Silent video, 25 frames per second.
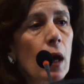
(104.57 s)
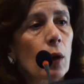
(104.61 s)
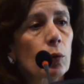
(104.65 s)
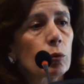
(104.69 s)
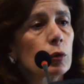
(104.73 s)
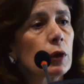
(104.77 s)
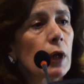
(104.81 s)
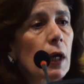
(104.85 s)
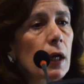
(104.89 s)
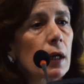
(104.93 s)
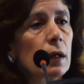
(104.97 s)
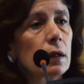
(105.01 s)

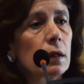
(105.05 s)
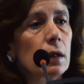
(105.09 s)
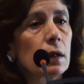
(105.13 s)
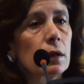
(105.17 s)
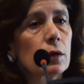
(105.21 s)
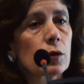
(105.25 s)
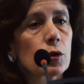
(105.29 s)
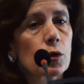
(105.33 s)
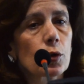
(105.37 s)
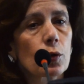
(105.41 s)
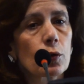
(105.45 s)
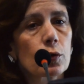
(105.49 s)

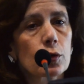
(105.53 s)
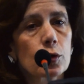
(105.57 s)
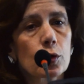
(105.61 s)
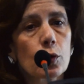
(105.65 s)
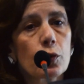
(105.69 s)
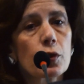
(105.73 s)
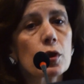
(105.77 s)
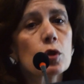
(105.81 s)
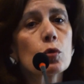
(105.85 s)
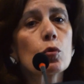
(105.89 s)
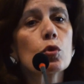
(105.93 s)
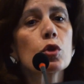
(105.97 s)
outdated? So
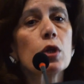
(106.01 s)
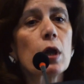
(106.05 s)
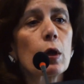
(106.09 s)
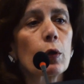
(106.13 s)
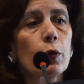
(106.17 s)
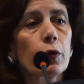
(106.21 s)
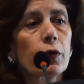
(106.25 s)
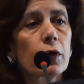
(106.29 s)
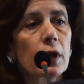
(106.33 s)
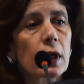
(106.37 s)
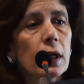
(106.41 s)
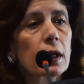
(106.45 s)
this was
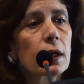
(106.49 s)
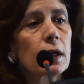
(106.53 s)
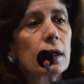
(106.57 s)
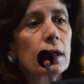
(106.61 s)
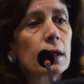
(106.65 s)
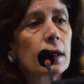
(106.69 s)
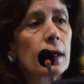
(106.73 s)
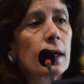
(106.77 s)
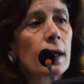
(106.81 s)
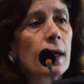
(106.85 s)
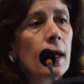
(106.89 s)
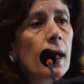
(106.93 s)
our
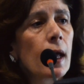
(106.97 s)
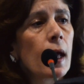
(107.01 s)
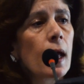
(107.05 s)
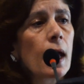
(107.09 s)
thinking.